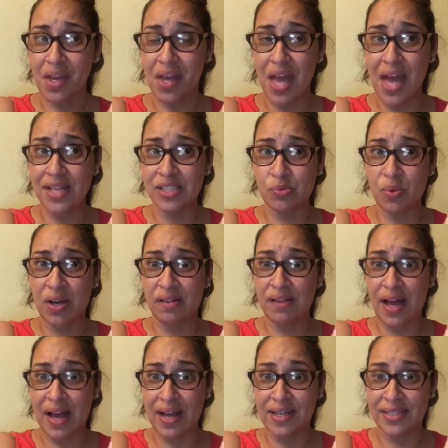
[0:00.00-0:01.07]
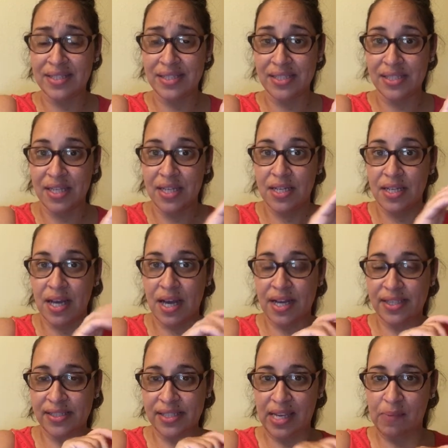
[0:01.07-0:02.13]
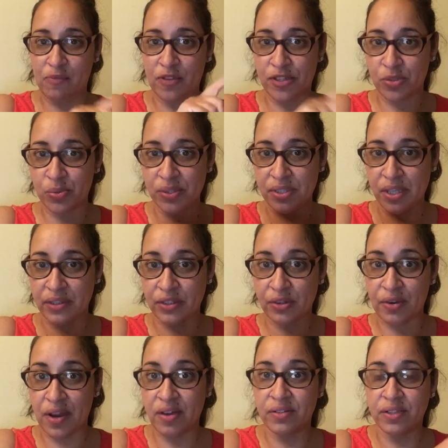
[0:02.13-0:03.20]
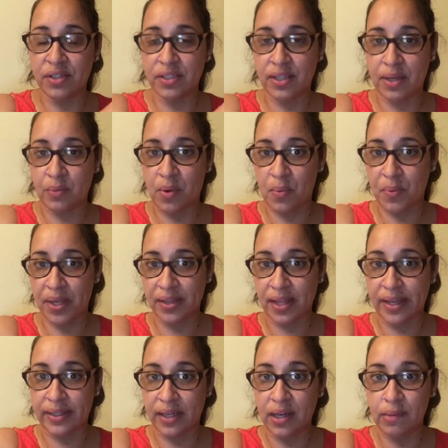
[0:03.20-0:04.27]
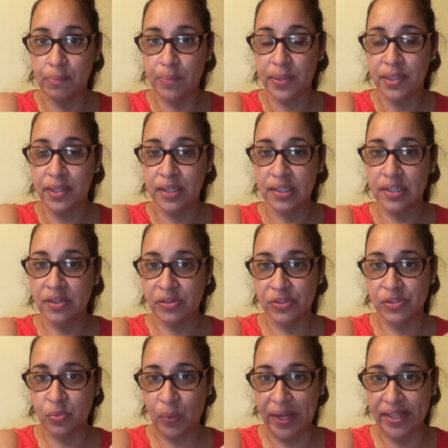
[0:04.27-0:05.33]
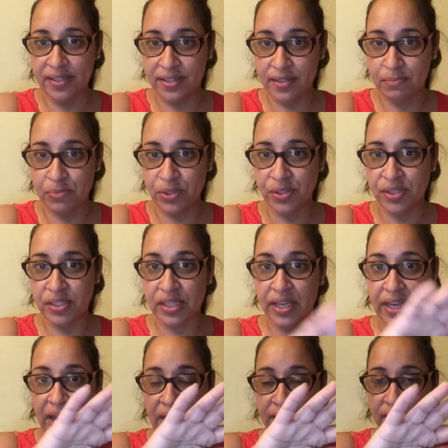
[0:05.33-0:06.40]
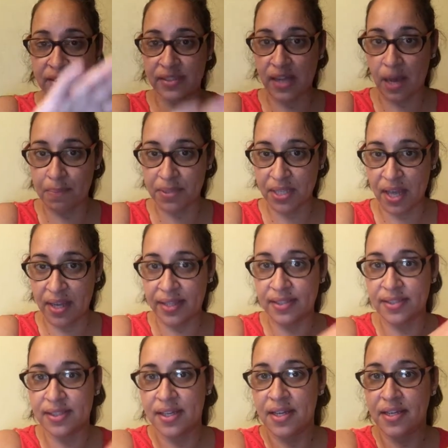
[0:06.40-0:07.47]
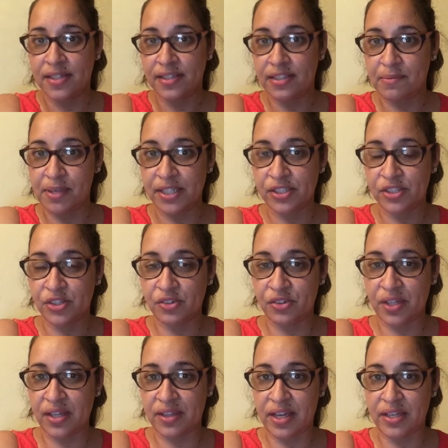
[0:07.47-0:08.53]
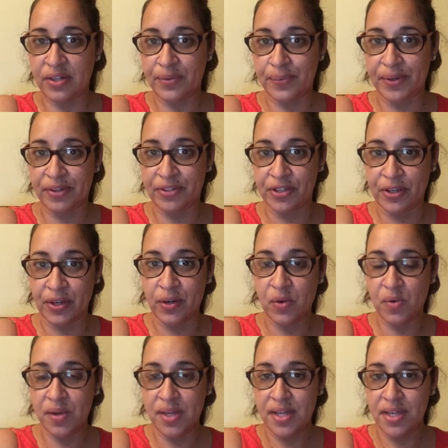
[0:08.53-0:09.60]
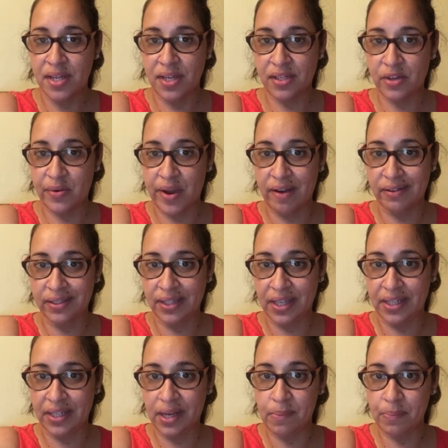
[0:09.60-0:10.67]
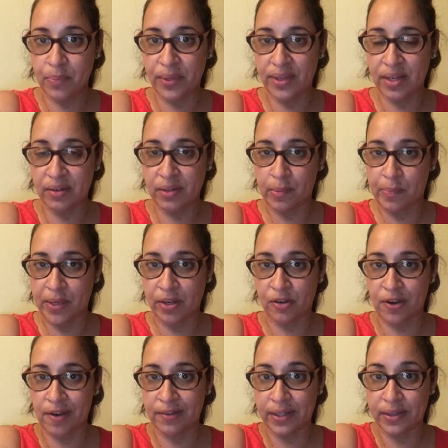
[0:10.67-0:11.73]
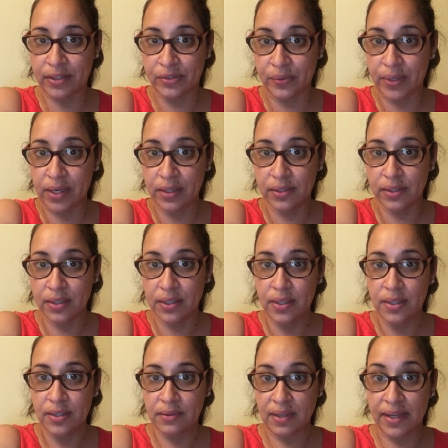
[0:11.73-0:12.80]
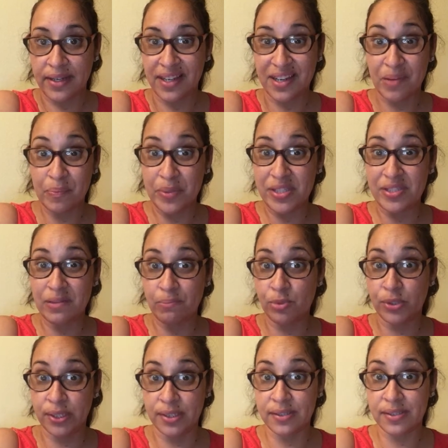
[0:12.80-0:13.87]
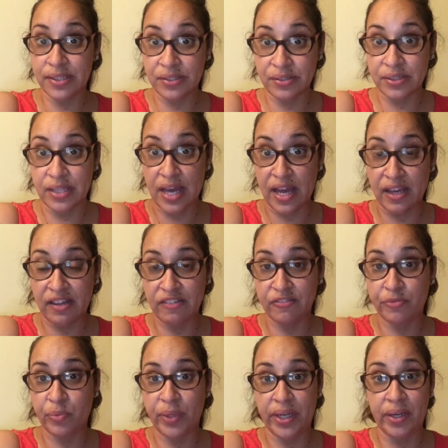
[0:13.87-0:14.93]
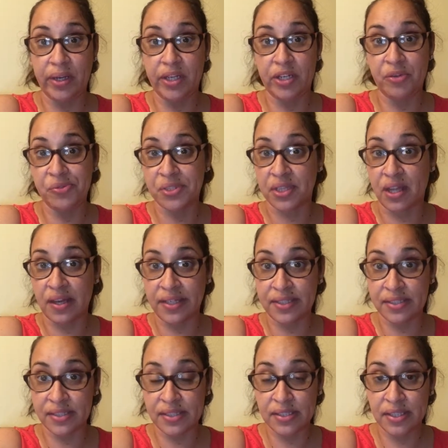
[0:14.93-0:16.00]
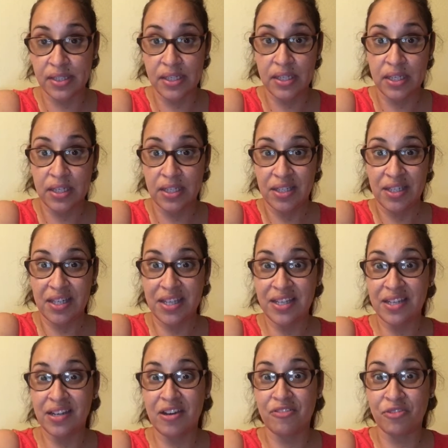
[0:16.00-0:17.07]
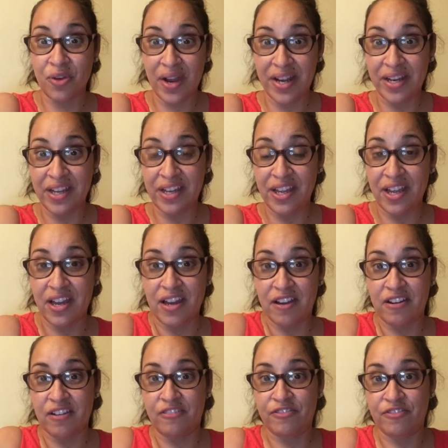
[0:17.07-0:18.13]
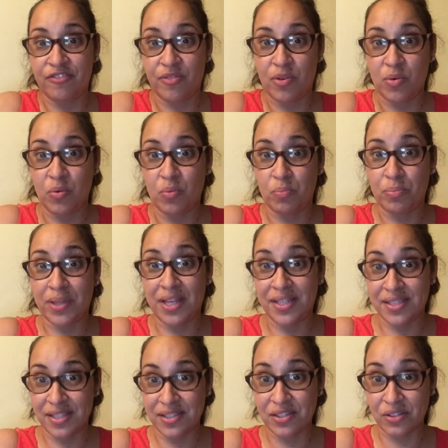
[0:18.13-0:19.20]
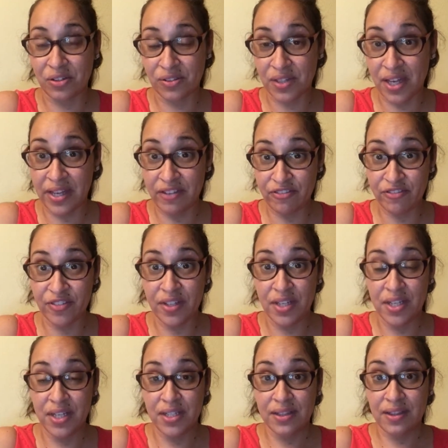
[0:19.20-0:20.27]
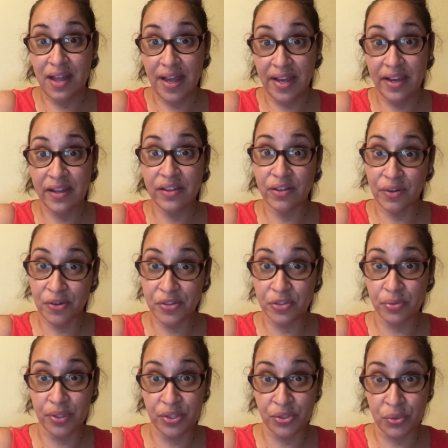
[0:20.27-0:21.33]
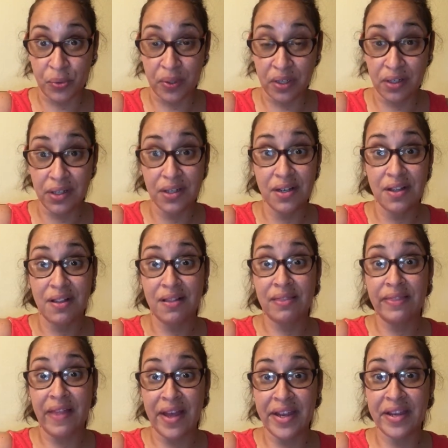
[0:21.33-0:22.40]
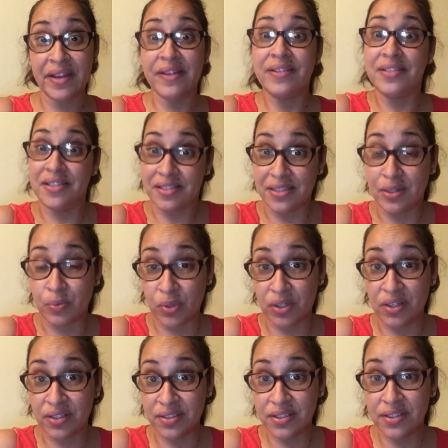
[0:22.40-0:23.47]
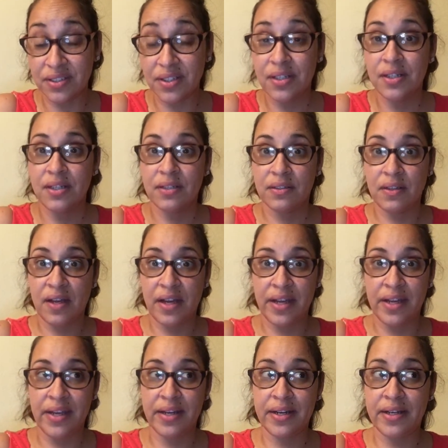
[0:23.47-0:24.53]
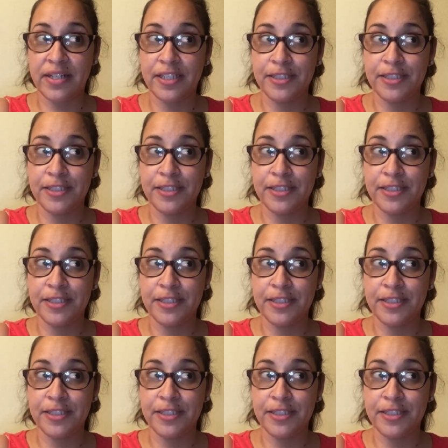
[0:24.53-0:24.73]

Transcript: as well as I tape visuals on the ground, like when we line up, there's wait symbols and stop signs to make sure that they know where to go and know how to line up without a big crowd at the door. Lining up is an important skill to have. We use lines in a variety of places in our life, like the grocery store, like Disney World, like